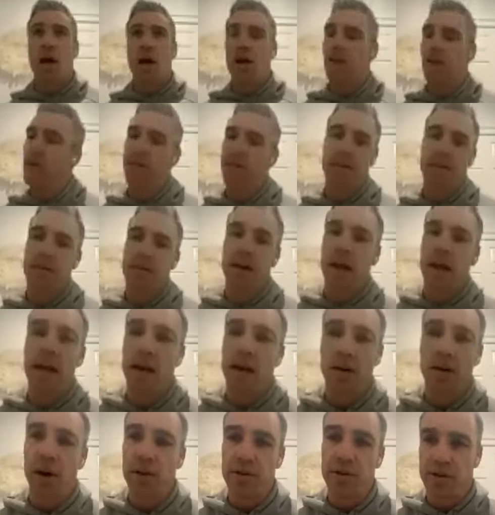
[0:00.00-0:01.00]
NRL is
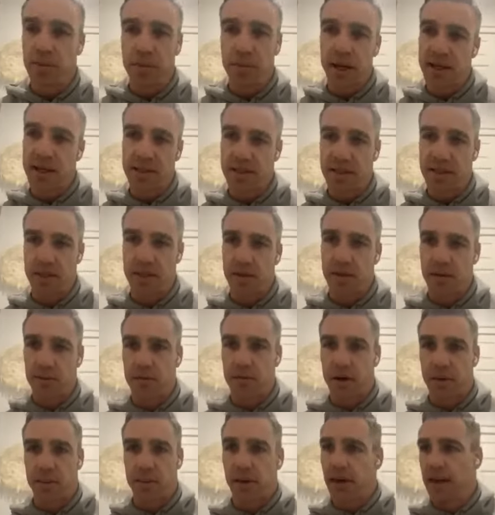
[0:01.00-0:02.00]
the best rugby
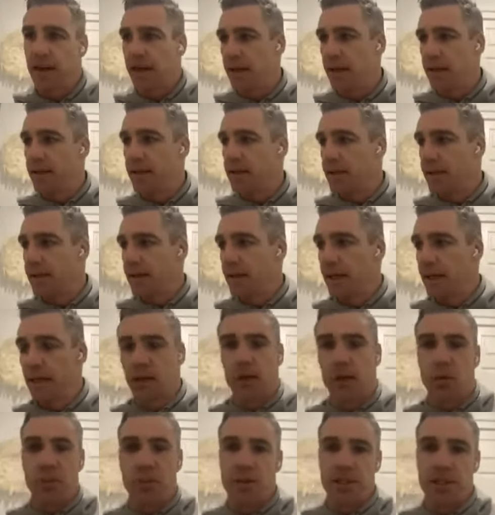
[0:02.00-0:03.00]
league
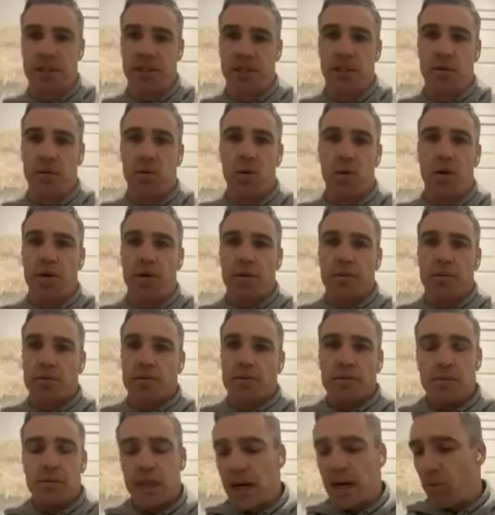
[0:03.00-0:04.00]
competition in the world,
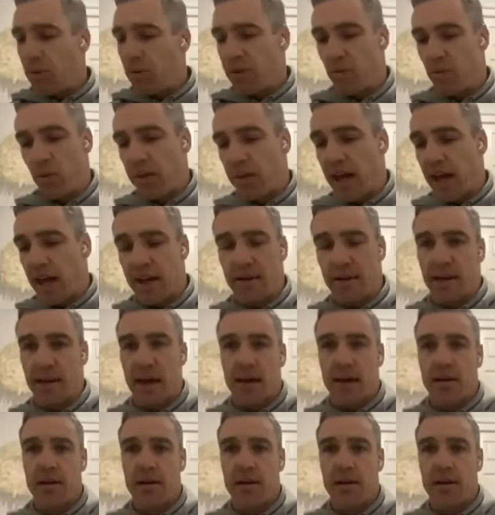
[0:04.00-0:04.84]
without a doubt.